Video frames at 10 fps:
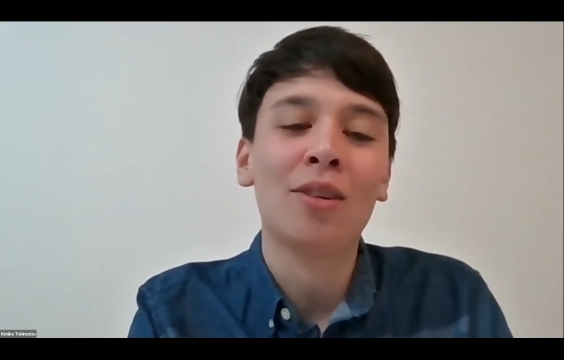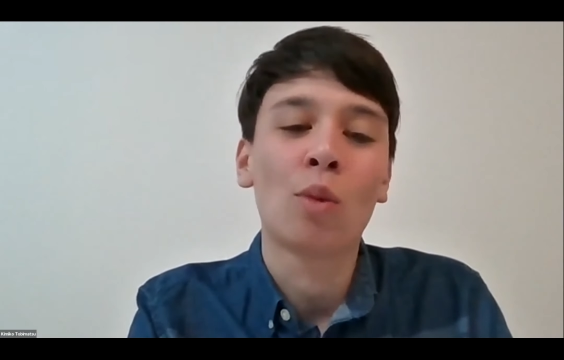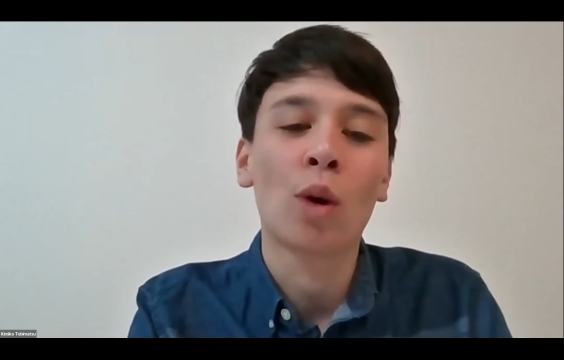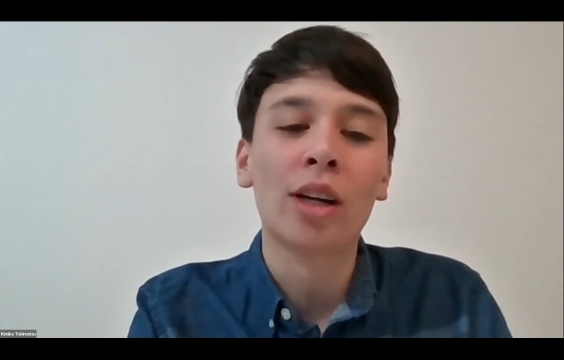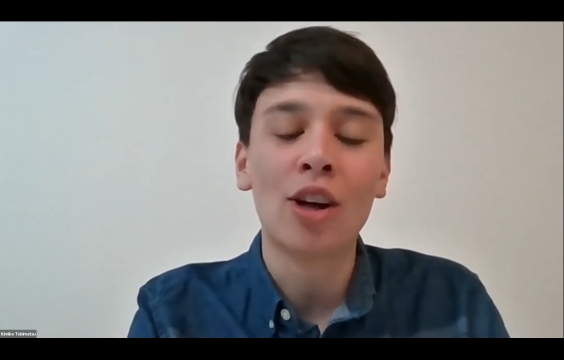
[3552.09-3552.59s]

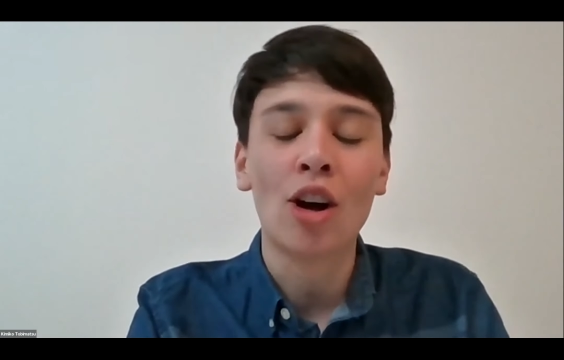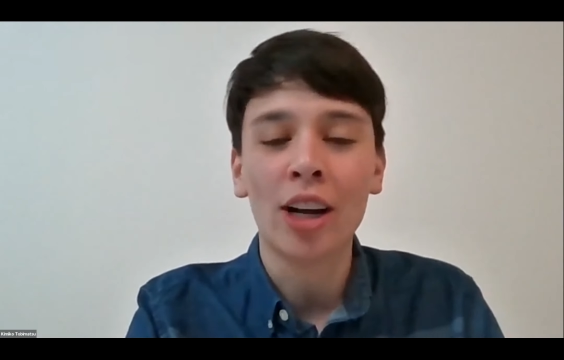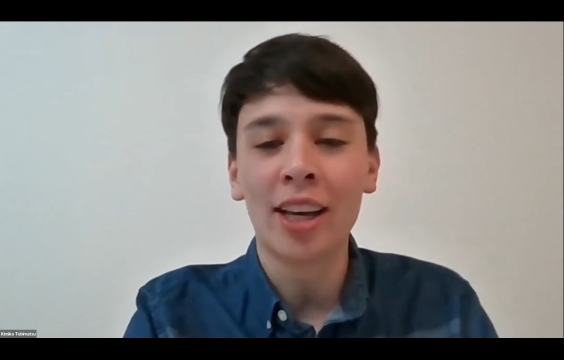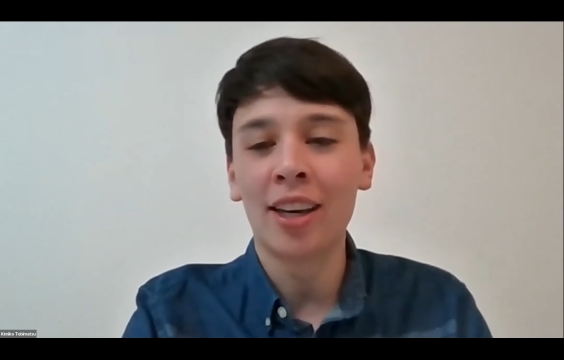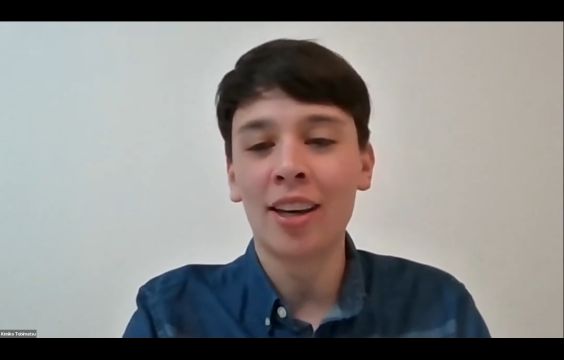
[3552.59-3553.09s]
worked
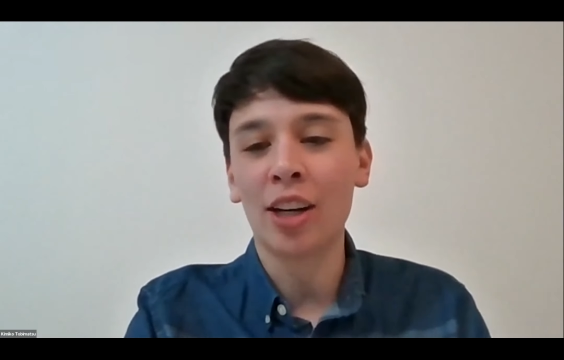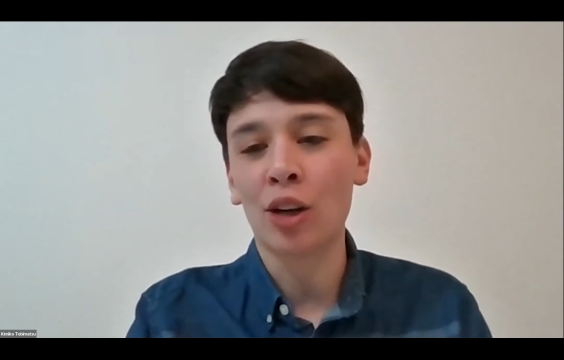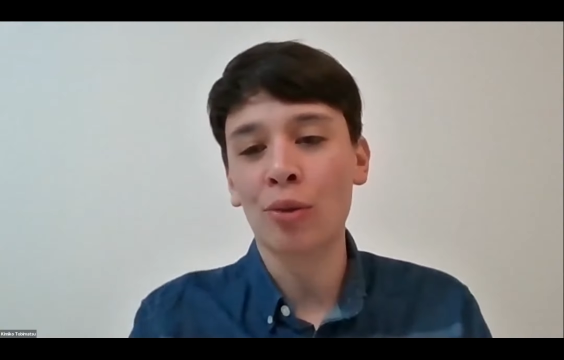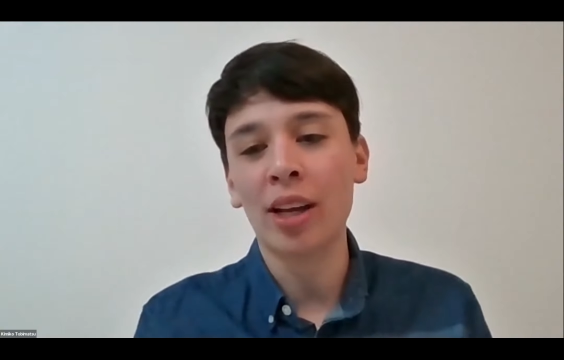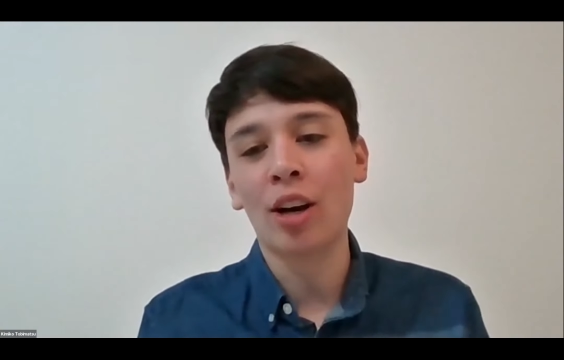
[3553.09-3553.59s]
on a
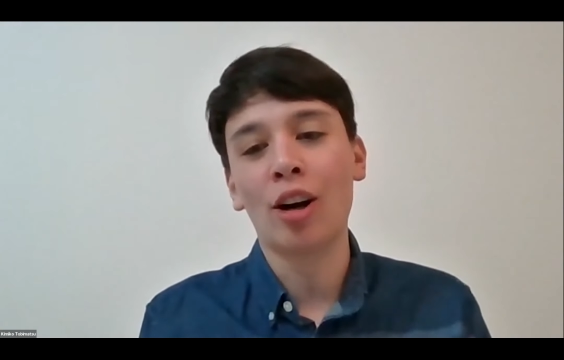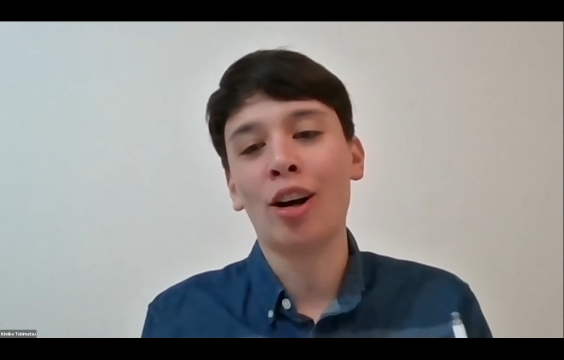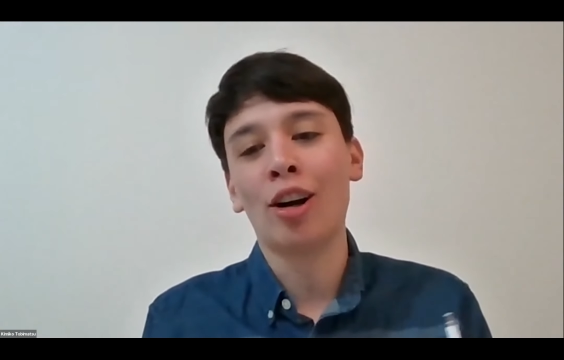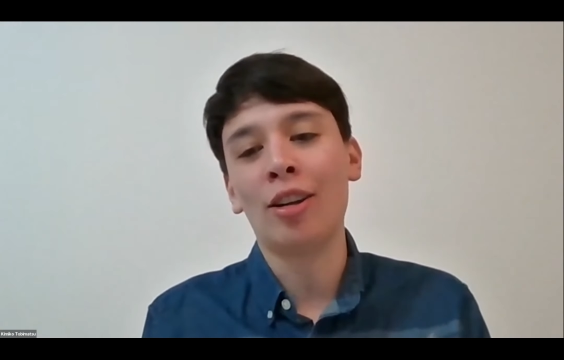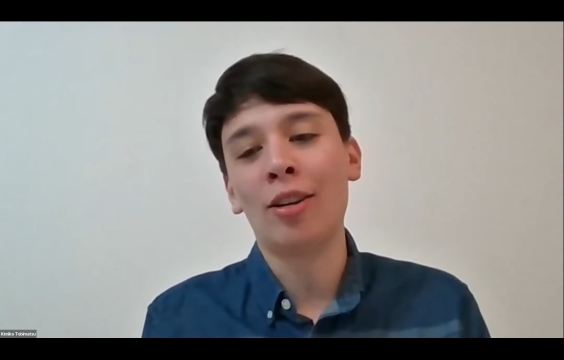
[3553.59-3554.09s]
greeting
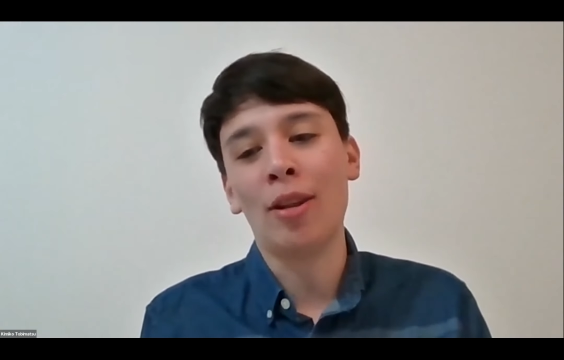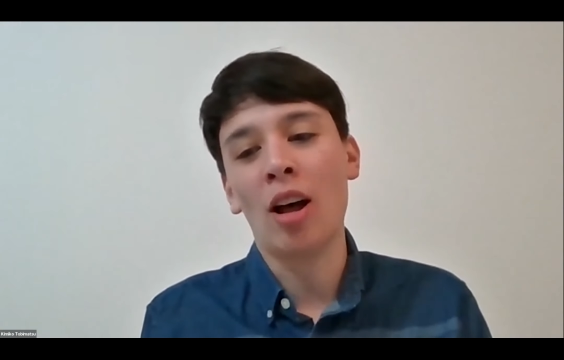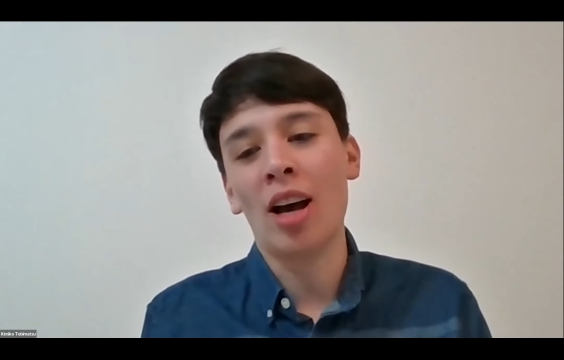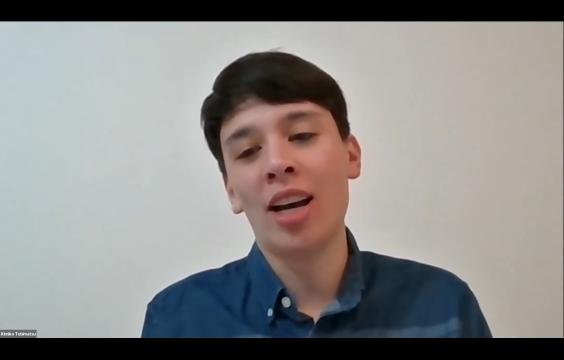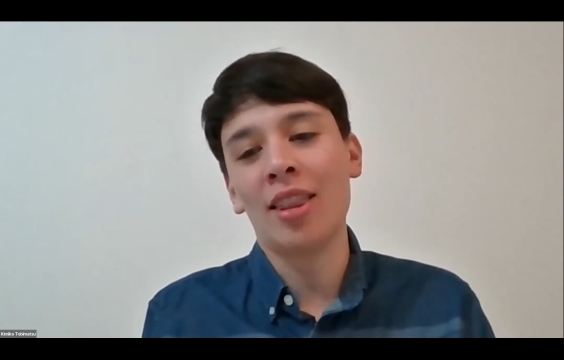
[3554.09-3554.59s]
card
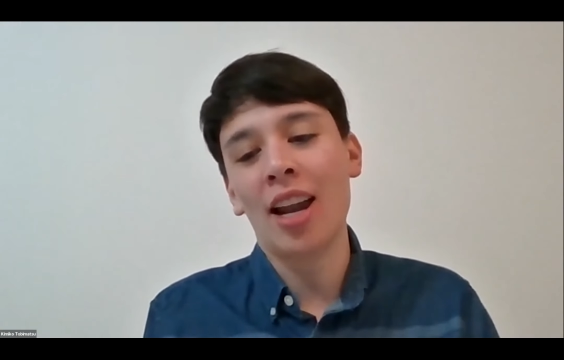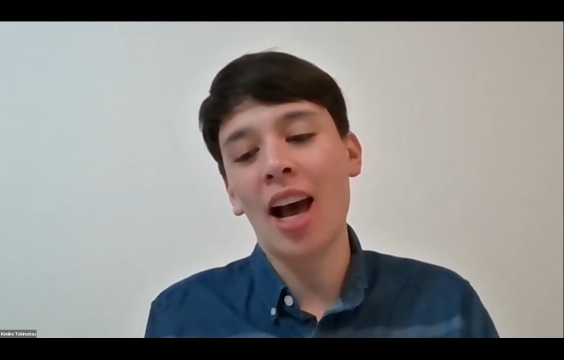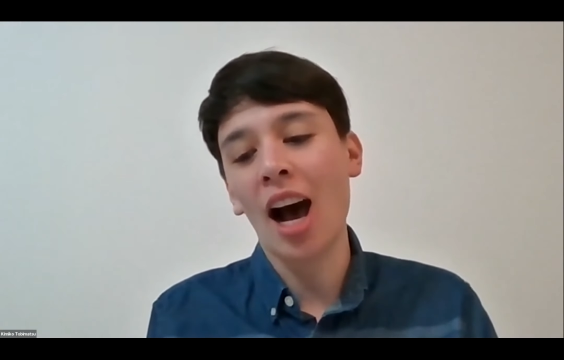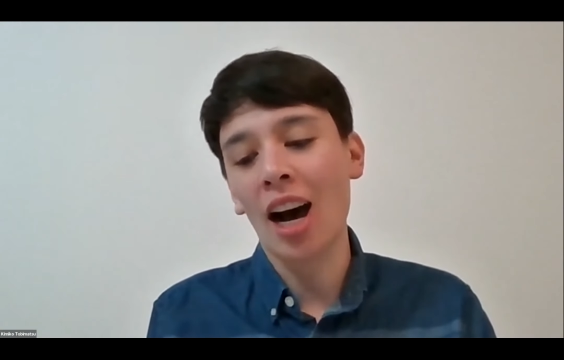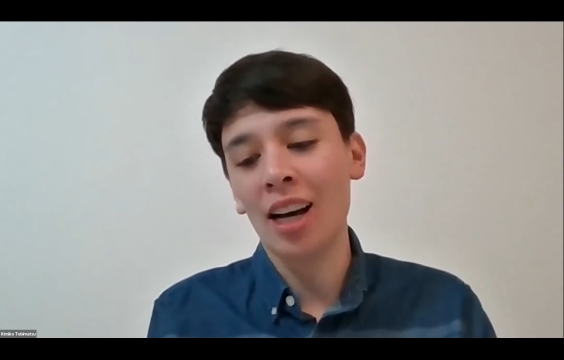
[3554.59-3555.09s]
line that
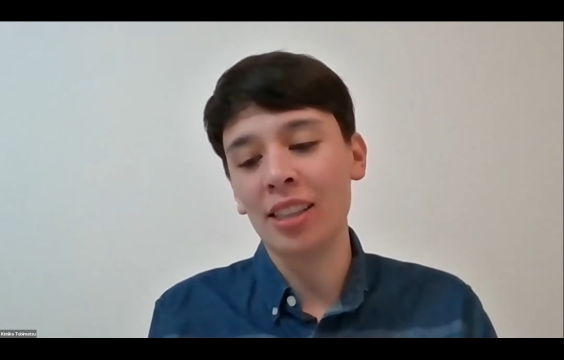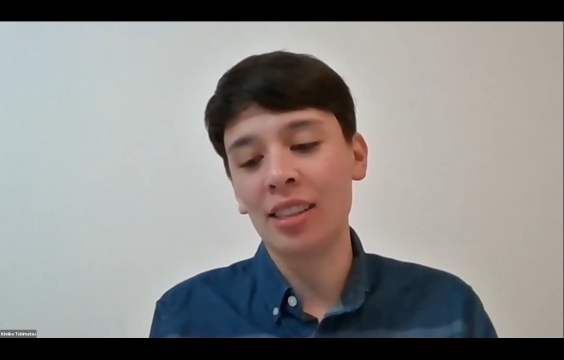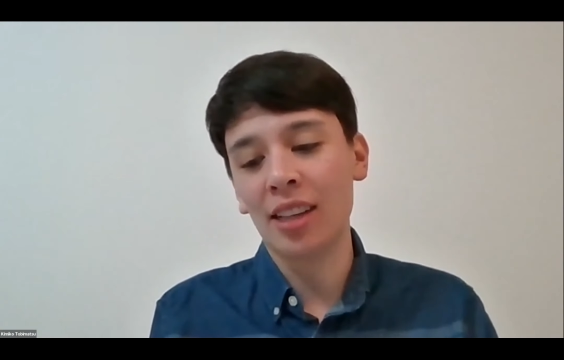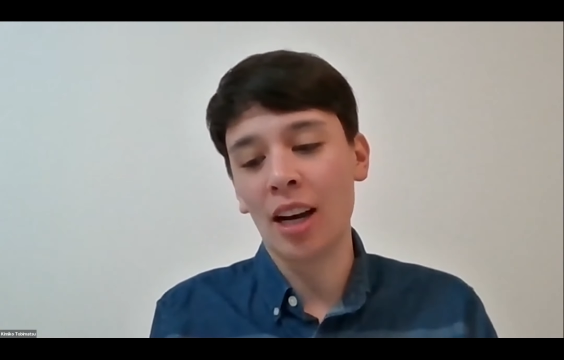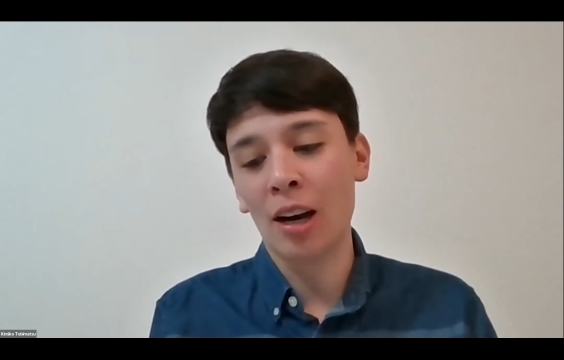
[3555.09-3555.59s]
has